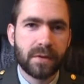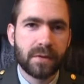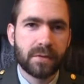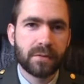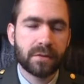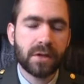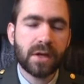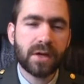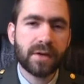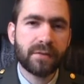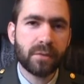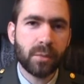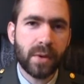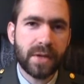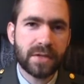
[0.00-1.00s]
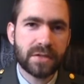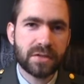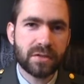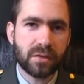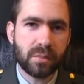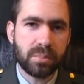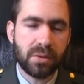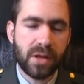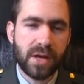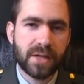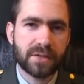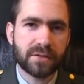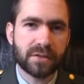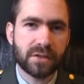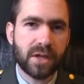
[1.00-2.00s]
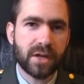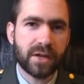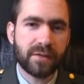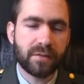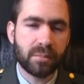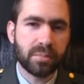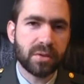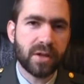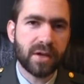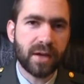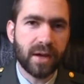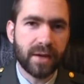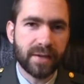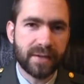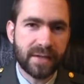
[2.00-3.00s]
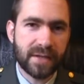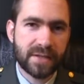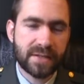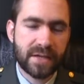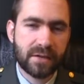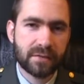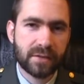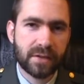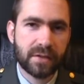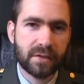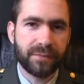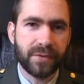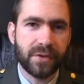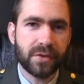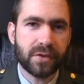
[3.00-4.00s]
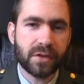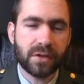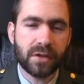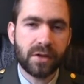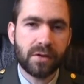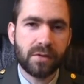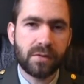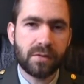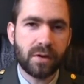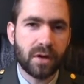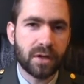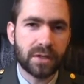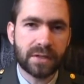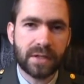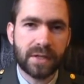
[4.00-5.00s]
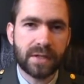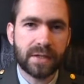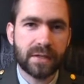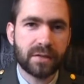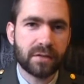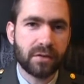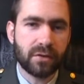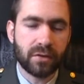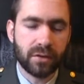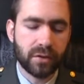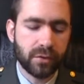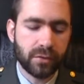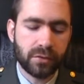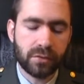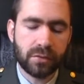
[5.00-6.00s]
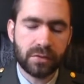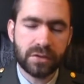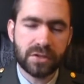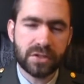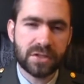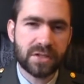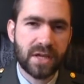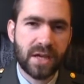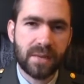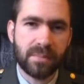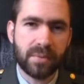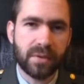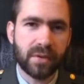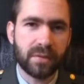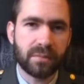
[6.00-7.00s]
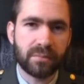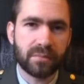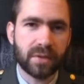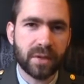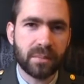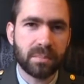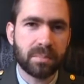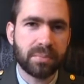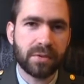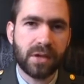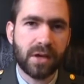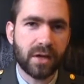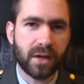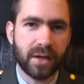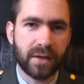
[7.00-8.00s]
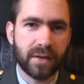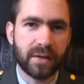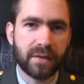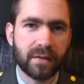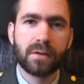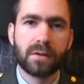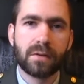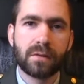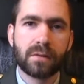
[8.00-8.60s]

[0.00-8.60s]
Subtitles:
There are a lot of different ways to do plots. There are a lot of different plot ideas out there. You can go online, go to Google, and just type in, like, plot ideas.